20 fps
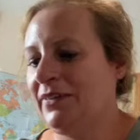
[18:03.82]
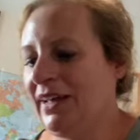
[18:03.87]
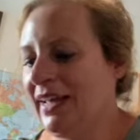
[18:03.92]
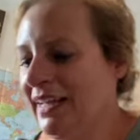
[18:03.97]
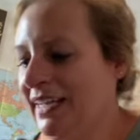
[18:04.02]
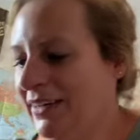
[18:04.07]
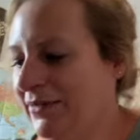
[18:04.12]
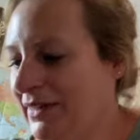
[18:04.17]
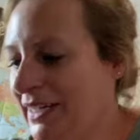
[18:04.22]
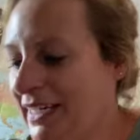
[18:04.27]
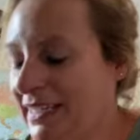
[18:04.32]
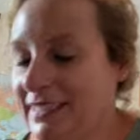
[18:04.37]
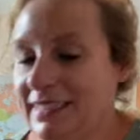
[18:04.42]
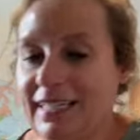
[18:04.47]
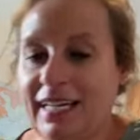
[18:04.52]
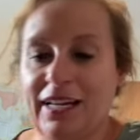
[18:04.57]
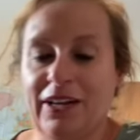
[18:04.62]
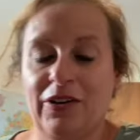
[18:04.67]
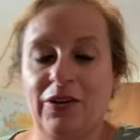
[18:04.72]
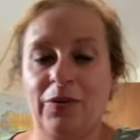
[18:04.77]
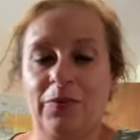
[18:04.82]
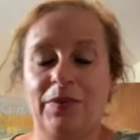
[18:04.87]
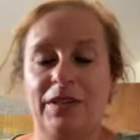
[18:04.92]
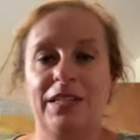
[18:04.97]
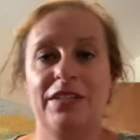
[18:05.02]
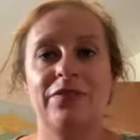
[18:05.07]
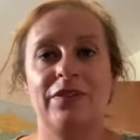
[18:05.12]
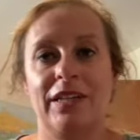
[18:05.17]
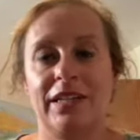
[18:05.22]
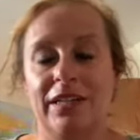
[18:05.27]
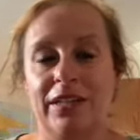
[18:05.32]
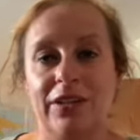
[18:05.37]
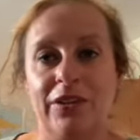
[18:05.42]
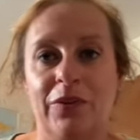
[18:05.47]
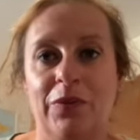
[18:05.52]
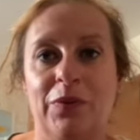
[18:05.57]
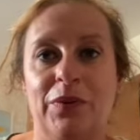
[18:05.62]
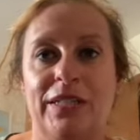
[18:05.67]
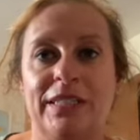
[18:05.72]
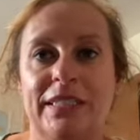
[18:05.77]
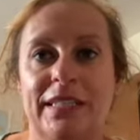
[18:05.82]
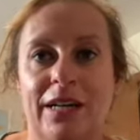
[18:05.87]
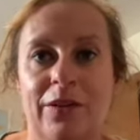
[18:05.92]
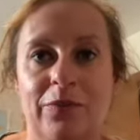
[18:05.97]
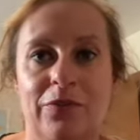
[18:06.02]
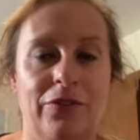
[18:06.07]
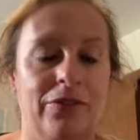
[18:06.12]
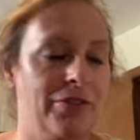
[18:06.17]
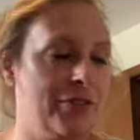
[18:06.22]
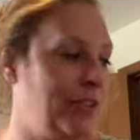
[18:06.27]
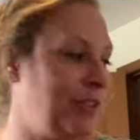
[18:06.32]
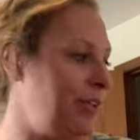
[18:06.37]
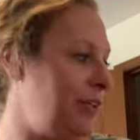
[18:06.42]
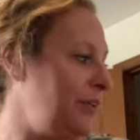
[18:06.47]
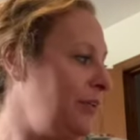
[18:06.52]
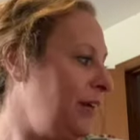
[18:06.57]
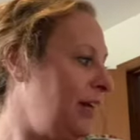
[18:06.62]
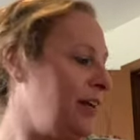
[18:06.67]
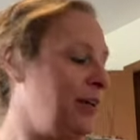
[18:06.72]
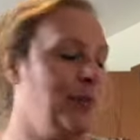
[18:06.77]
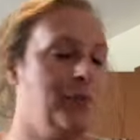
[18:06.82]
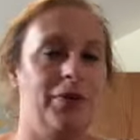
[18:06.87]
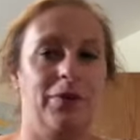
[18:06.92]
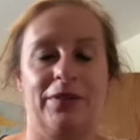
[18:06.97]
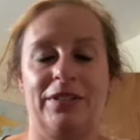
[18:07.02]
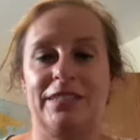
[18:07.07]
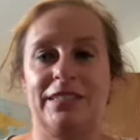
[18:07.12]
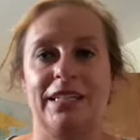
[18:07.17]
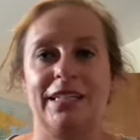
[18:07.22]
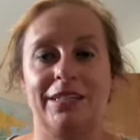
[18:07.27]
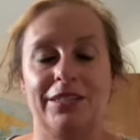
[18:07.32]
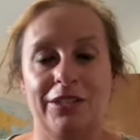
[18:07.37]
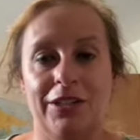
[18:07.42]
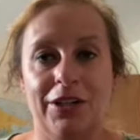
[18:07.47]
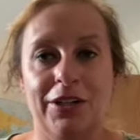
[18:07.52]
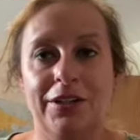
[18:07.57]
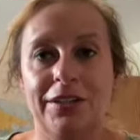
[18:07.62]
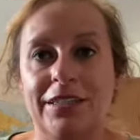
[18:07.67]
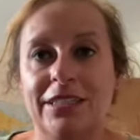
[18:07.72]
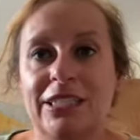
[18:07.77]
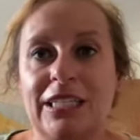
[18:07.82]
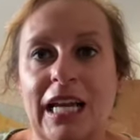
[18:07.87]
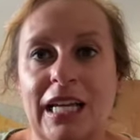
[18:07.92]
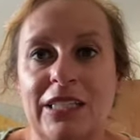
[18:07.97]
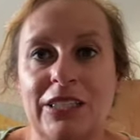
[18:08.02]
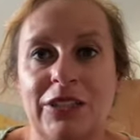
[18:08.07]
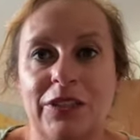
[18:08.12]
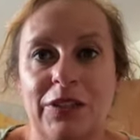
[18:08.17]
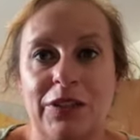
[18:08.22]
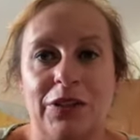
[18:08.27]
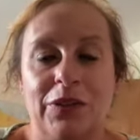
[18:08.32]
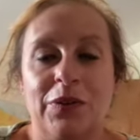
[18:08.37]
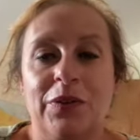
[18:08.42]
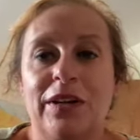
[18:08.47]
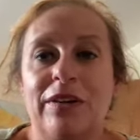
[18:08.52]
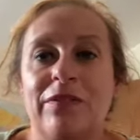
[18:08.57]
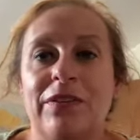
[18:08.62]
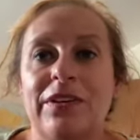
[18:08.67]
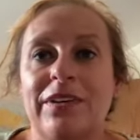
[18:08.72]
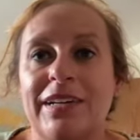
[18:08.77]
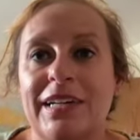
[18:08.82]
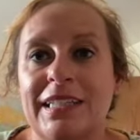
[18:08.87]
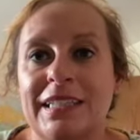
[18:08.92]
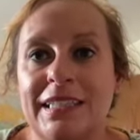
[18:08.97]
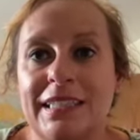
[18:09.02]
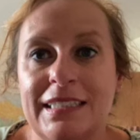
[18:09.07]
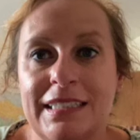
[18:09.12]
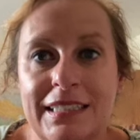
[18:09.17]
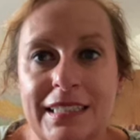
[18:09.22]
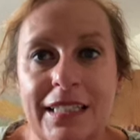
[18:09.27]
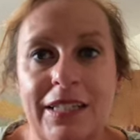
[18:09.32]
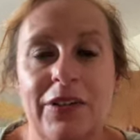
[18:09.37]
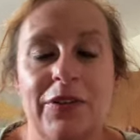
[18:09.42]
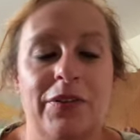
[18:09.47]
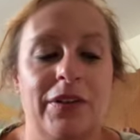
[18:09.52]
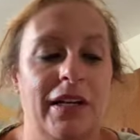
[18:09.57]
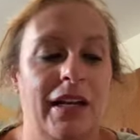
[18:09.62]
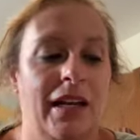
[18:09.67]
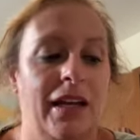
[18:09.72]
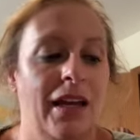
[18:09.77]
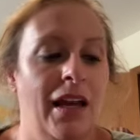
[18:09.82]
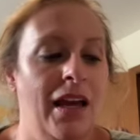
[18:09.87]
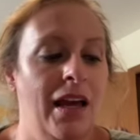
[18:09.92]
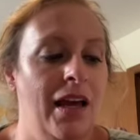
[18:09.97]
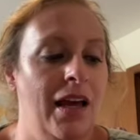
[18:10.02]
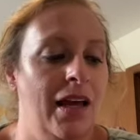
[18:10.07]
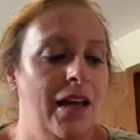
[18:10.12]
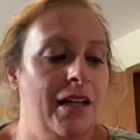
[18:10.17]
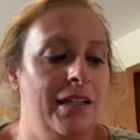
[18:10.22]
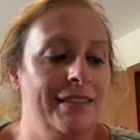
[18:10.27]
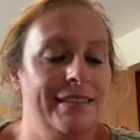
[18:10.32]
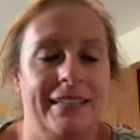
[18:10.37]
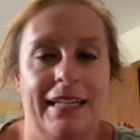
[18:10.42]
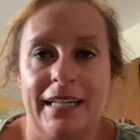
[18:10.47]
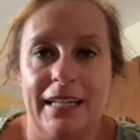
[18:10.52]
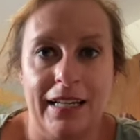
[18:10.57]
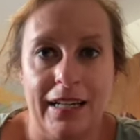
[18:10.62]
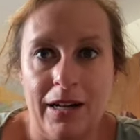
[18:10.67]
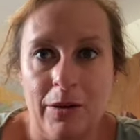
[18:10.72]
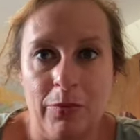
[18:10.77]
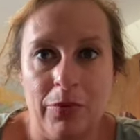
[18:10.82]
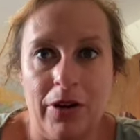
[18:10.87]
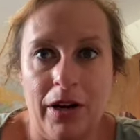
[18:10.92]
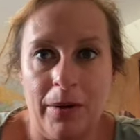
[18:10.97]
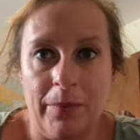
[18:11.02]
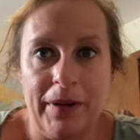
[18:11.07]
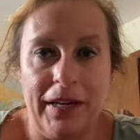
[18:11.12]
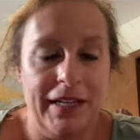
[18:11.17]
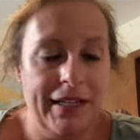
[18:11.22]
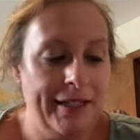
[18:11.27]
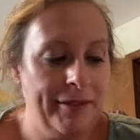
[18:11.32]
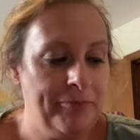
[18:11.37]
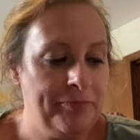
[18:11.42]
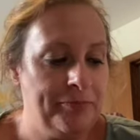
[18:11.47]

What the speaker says: anyways, I hope this video was helpful to you. I hope it was encouraging to you if you're considering taking up rock painting.